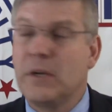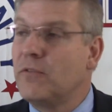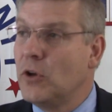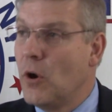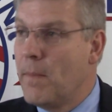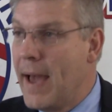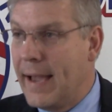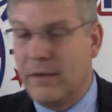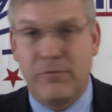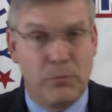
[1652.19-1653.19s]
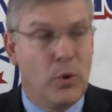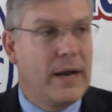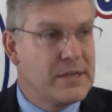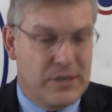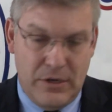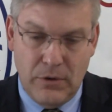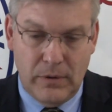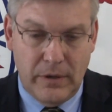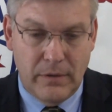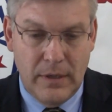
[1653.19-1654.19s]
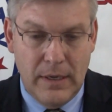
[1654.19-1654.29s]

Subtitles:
and if you go back from what I said earlier,